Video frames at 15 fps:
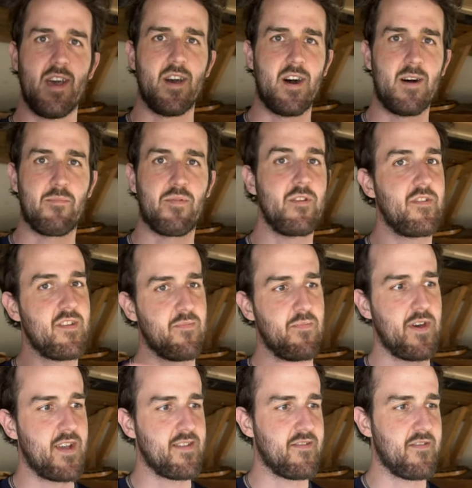Uh, previous
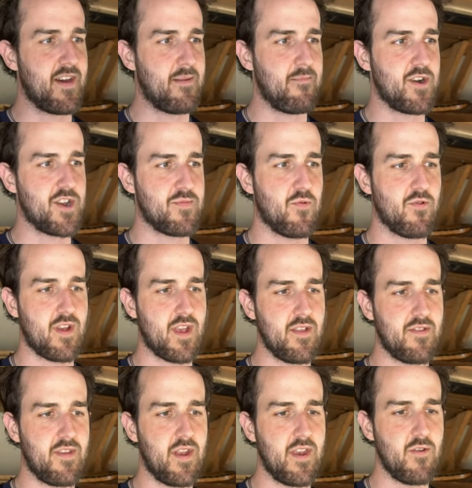blades have had a much more
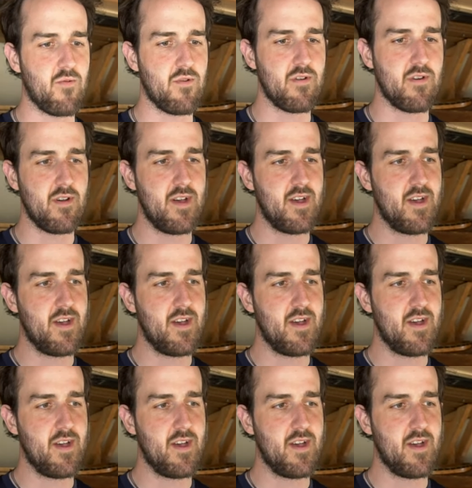continual